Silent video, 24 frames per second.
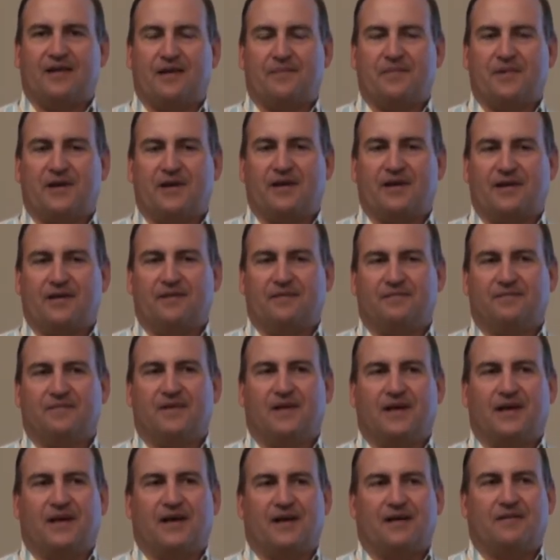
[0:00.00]
I'm going
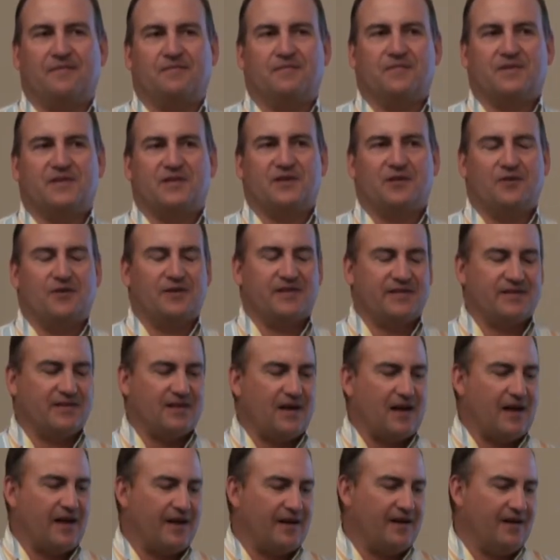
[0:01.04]
to show a
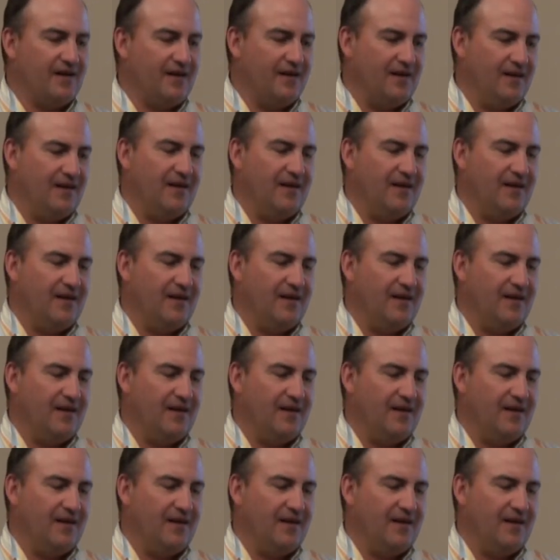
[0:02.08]
slide,